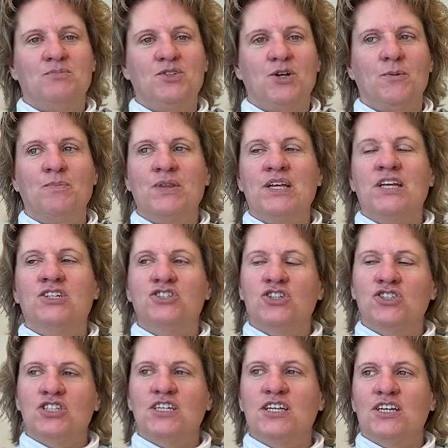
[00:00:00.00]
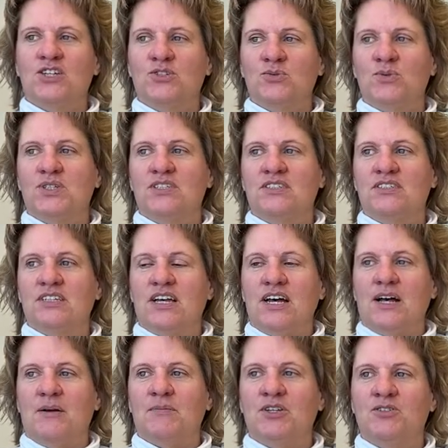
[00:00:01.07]
So Shirts and Giggles
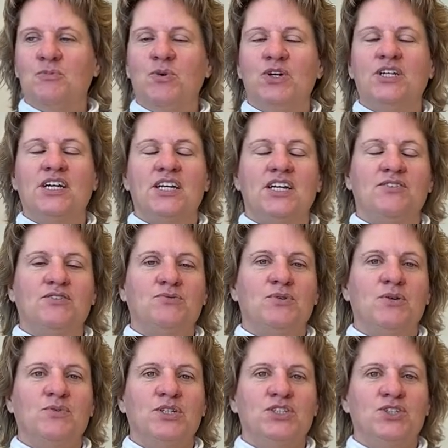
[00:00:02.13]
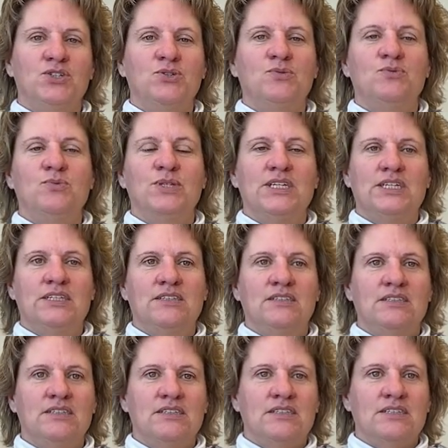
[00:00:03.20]
is more indicative of what we do. We
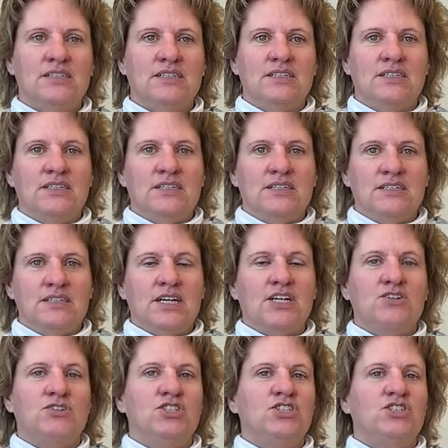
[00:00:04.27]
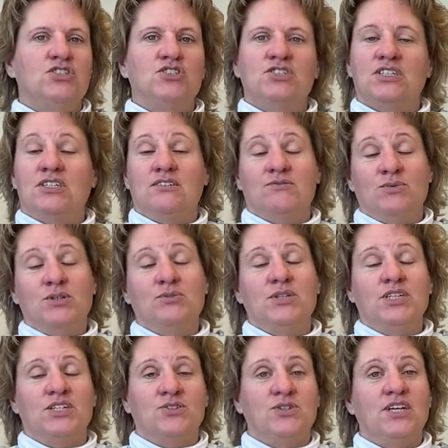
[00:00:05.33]
decorate shirts, and we
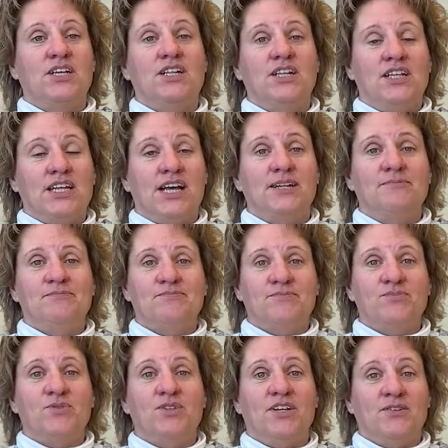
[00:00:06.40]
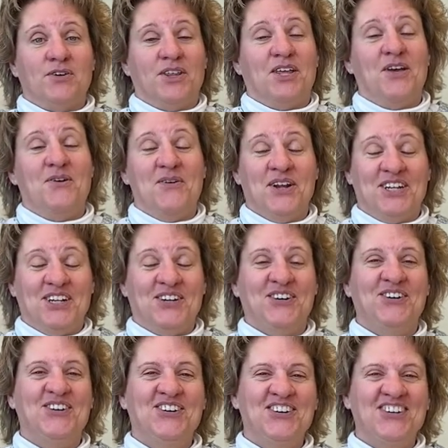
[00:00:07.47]
really do giggle a lot with everything we
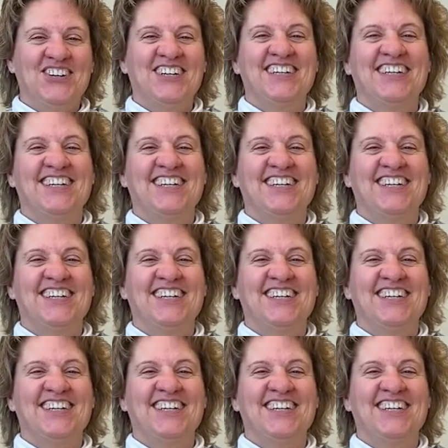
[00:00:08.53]
do.